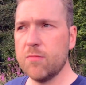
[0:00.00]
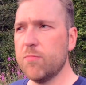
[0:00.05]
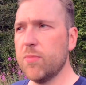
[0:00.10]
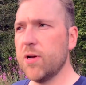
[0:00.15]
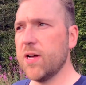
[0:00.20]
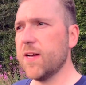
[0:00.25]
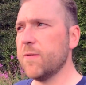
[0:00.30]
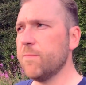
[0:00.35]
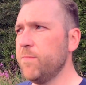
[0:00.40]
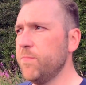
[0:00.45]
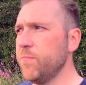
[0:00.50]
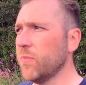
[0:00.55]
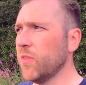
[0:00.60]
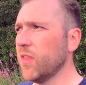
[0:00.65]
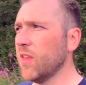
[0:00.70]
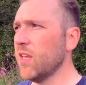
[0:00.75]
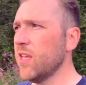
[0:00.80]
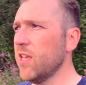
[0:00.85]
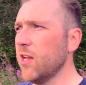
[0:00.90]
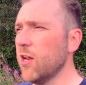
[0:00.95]
But
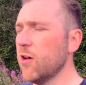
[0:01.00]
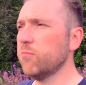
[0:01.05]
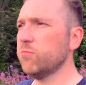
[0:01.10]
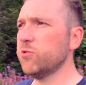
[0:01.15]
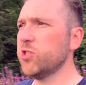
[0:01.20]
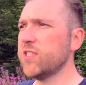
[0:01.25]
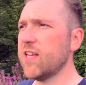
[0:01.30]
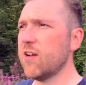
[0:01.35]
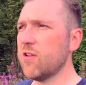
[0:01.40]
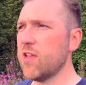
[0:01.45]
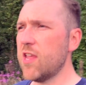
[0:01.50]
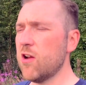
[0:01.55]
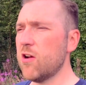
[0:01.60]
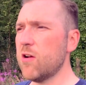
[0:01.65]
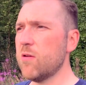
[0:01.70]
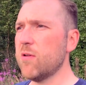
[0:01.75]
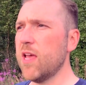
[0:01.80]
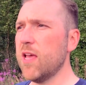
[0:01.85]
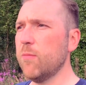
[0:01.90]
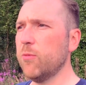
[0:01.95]
you know, just out
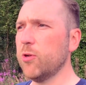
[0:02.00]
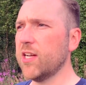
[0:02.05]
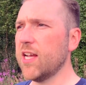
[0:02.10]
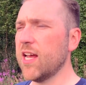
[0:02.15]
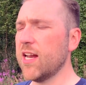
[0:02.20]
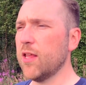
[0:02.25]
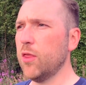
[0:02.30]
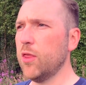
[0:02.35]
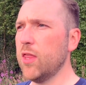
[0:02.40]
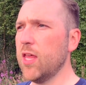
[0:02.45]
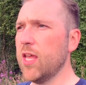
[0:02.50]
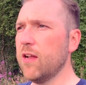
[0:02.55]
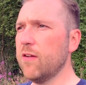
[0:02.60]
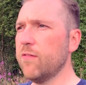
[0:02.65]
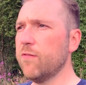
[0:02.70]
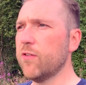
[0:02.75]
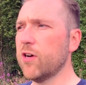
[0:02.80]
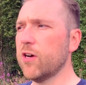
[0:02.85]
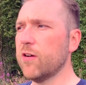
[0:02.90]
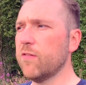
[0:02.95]
here able to kind of think
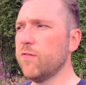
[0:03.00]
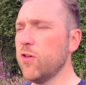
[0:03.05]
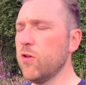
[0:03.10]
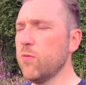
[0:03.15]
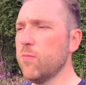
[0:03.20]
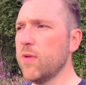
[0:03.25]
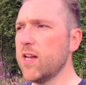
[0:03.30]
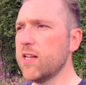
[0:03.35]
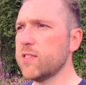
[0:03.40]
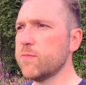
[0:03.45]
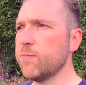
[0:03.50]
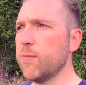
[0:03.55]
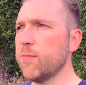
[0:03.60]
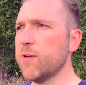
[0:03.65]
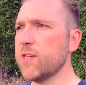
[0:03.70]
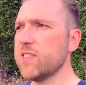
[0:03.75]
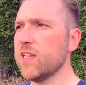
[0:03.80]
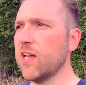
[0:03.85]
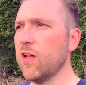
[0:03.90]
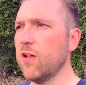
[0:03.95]
for a few minutes by
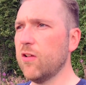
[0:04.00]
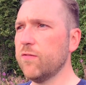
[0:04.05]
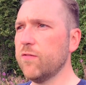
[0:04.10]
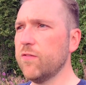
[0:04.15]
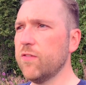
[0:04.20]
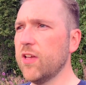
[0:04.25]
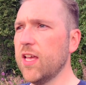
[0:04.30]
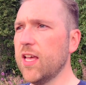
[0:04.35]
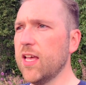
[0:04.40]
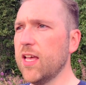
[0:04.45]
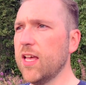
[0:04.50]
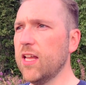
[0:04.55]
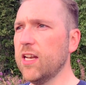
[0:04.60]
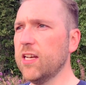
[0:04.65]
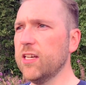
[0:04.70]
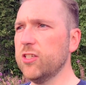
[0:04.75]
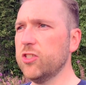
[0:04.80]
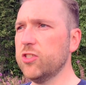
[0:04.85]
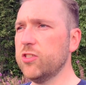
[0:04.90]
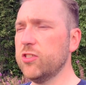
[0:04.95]
myself
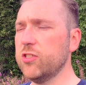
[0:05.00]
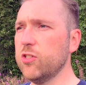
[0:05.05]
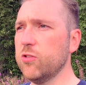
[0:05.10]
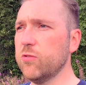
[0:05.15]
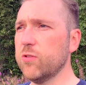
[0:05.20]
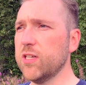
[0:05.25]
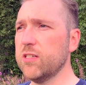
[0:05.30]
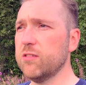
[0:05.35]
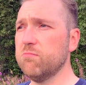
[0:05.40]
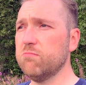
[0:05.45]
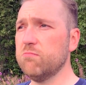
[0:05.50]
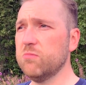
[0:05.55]
and do it